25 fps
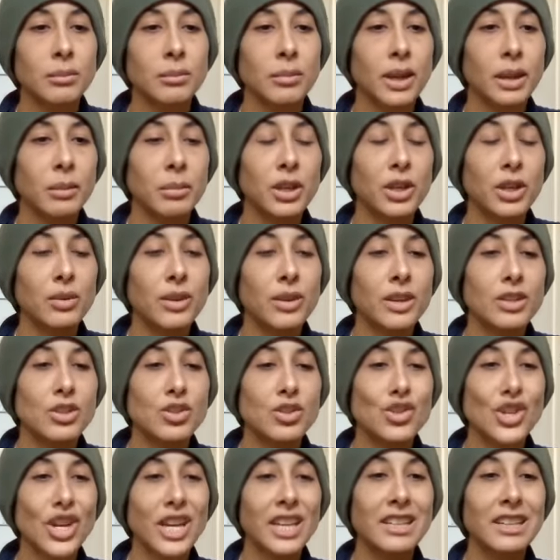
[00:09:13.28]
Maybe you
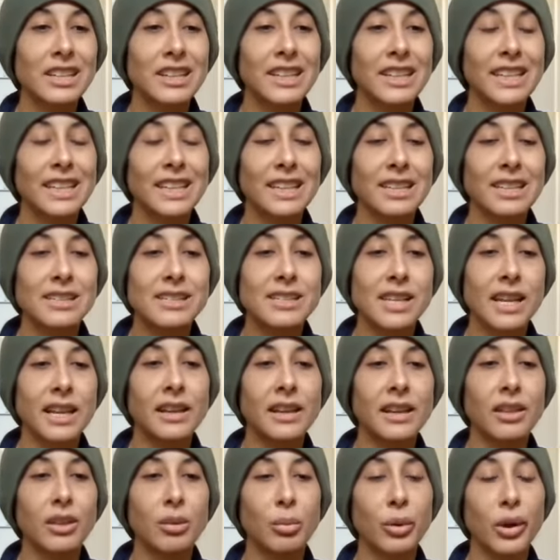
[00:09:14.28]
can gently
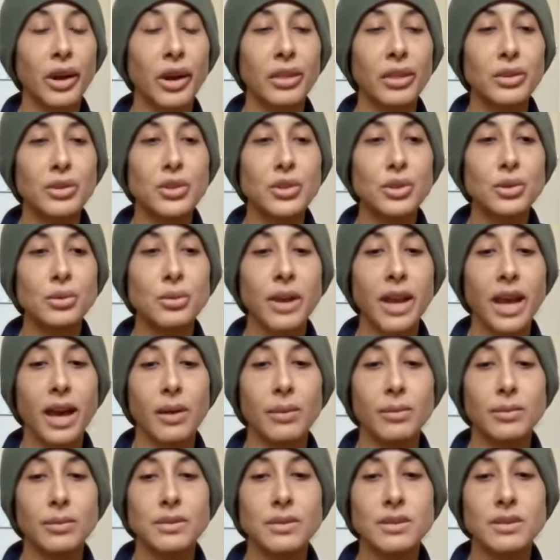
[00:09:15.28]
extend the breath 2
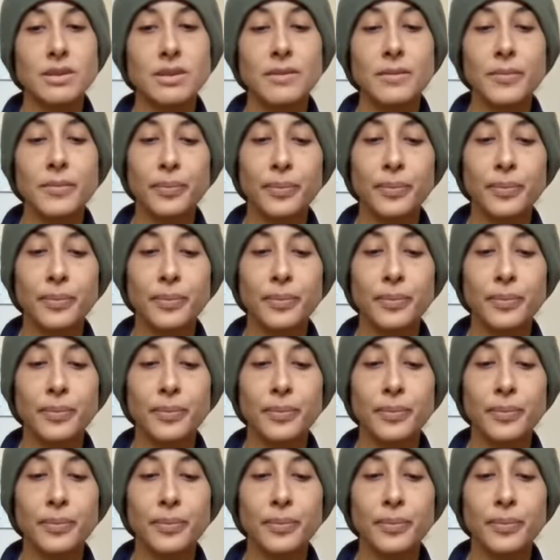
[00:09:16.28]
counts.